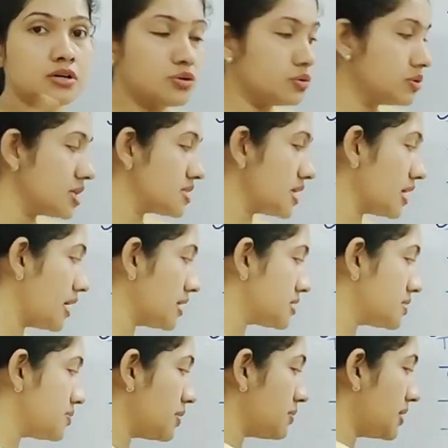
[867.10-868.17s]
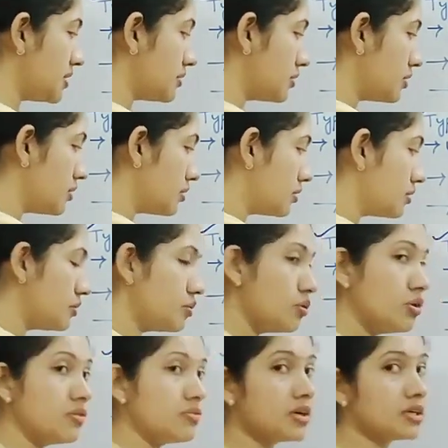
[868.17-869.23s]
do this experiment.
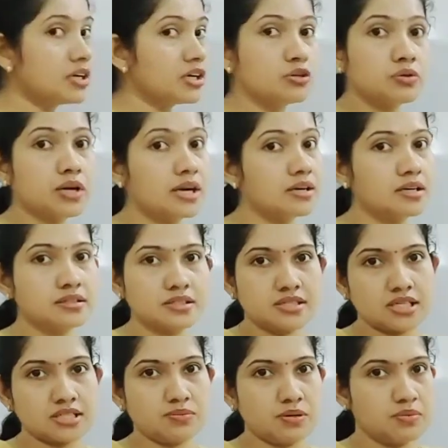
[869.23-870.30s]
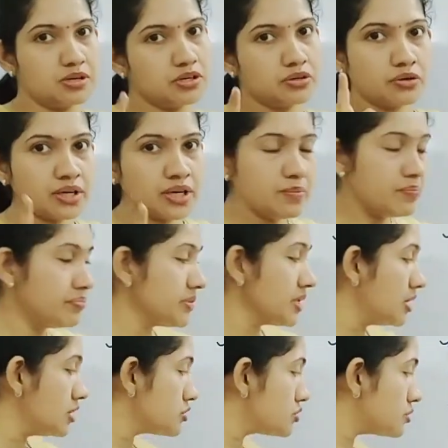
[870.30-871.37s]
Don't forget to conduct this experiment. Okay?
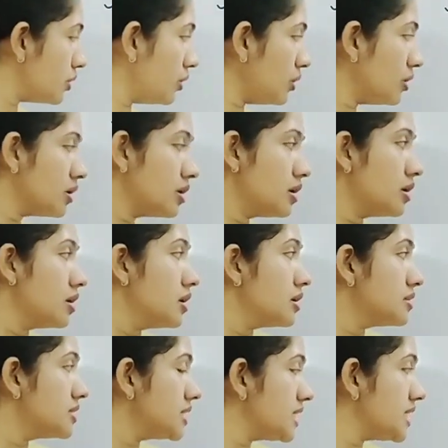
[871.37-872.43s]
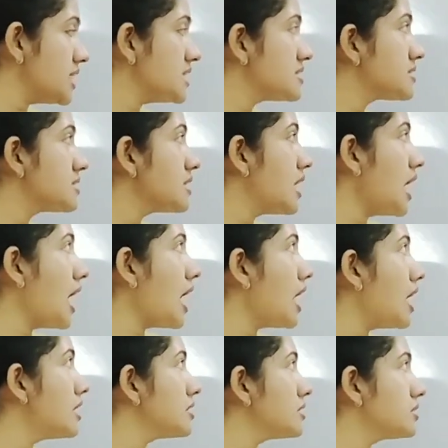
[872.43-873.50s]
So these
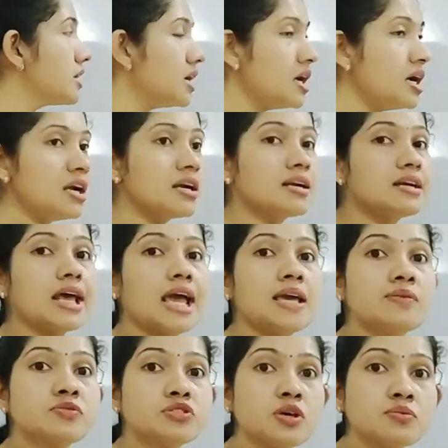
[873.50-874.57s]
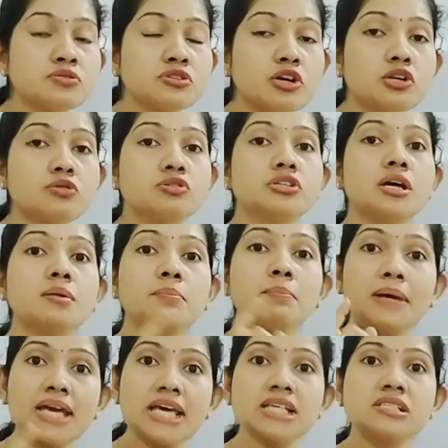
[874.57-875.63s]
are the types of solution
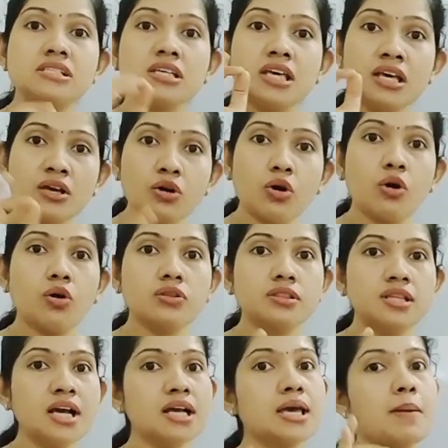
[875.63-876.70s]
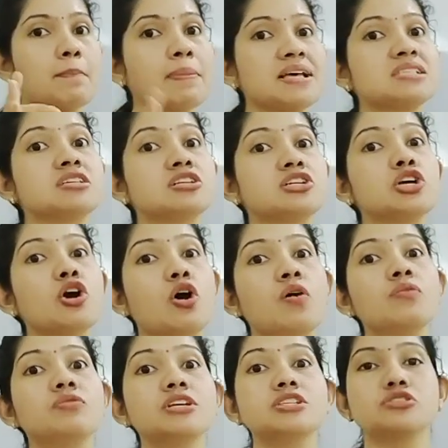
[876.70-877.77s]
basing on the capacity
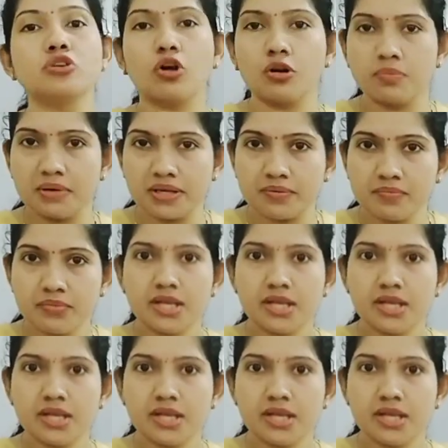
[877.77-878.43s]
of dissolving,